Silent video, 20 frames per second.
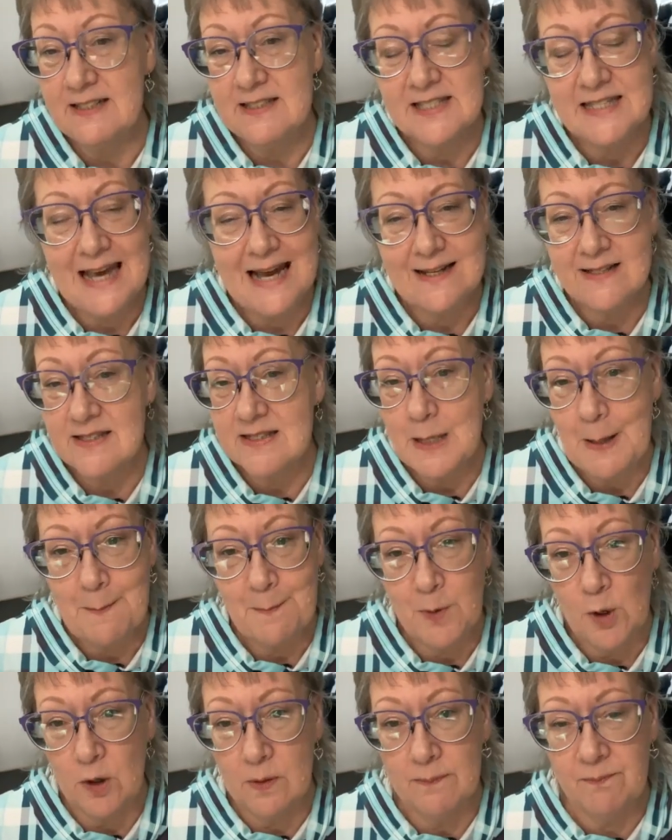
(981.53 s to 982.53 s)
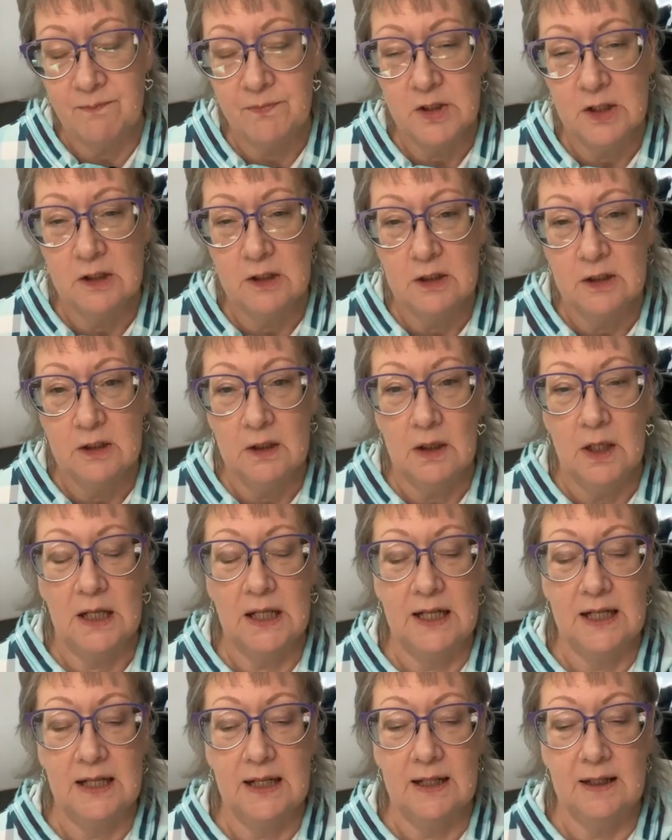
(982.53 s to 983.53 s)
It's that simple.
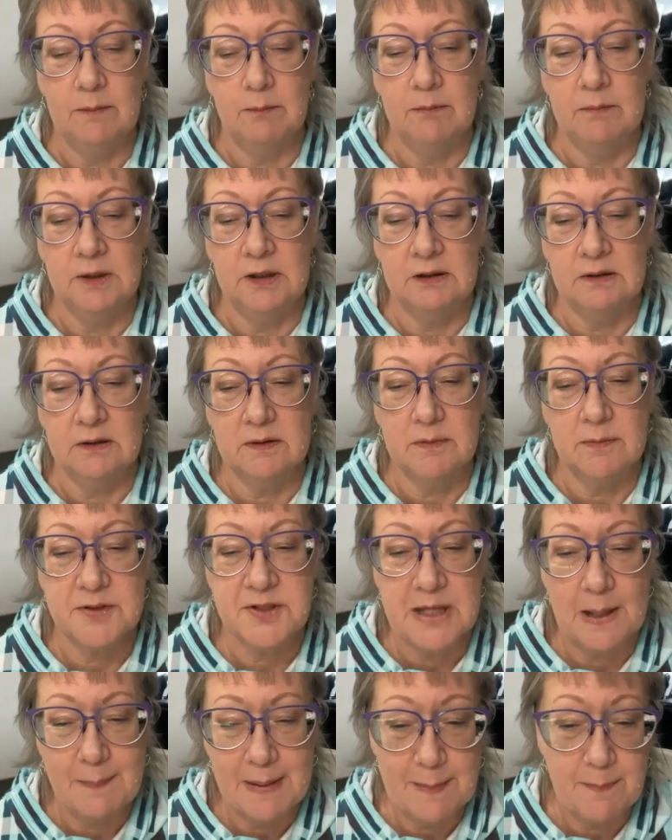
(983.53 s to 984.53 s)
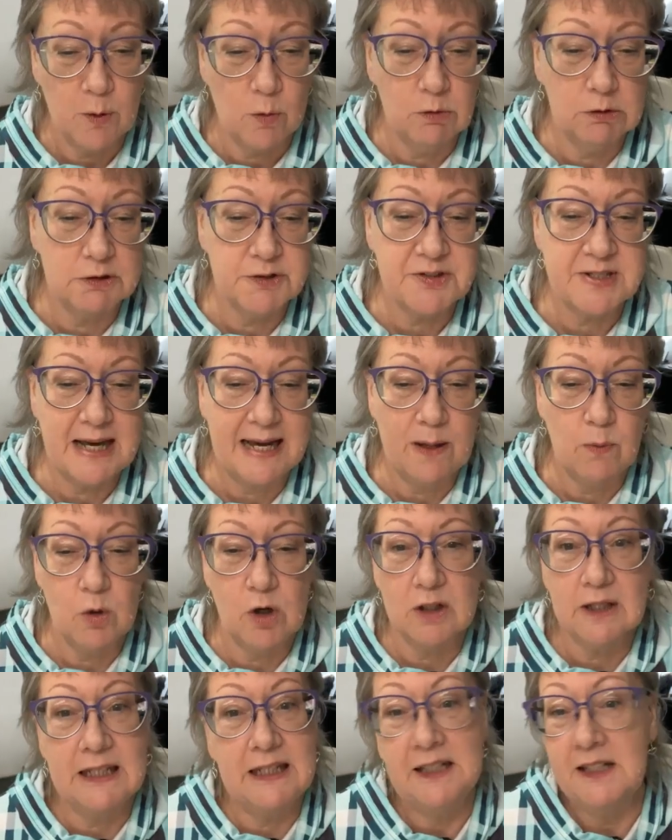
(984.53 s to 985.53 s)
Some people will say,
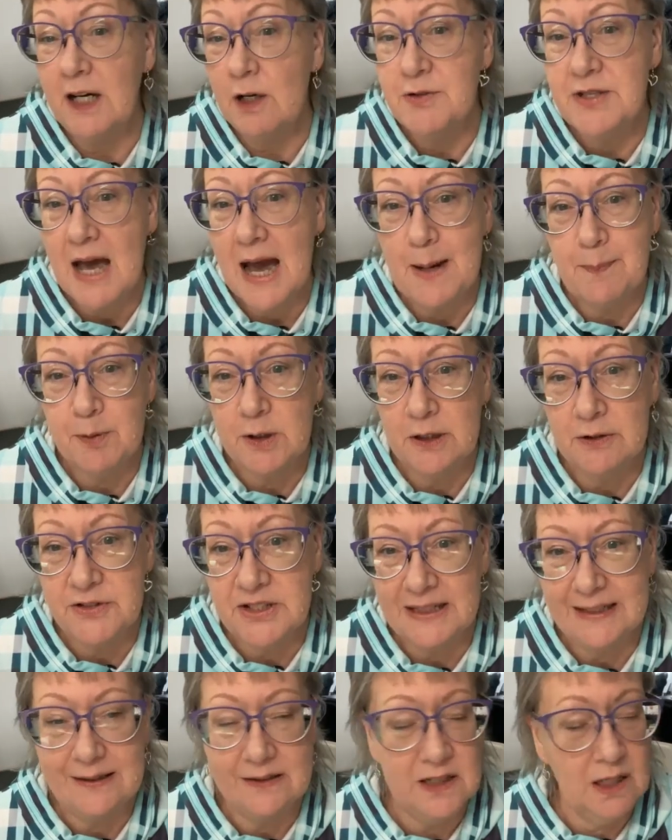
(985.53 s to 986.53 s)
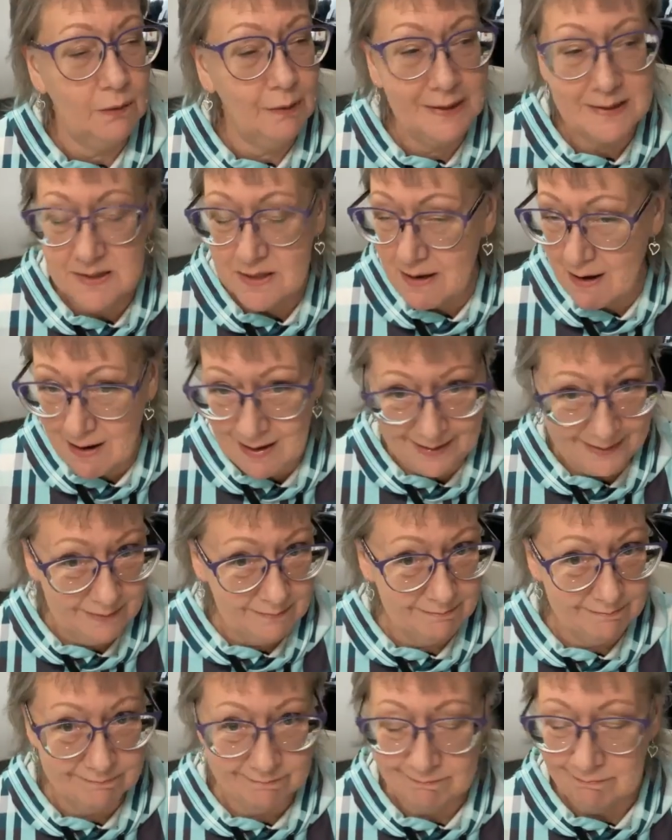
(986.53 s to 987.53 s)
well, keto's high protein. No, it's
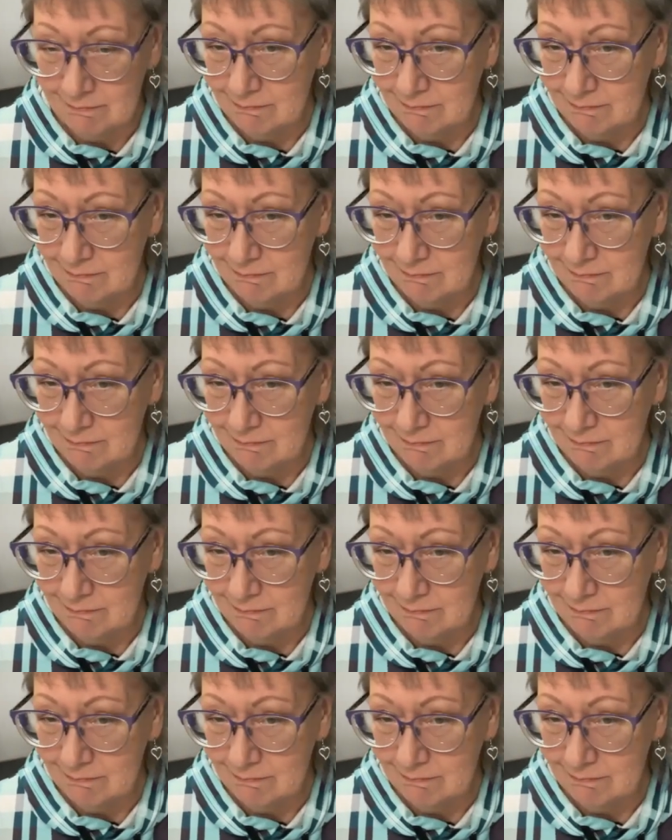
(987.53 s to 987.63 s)
not.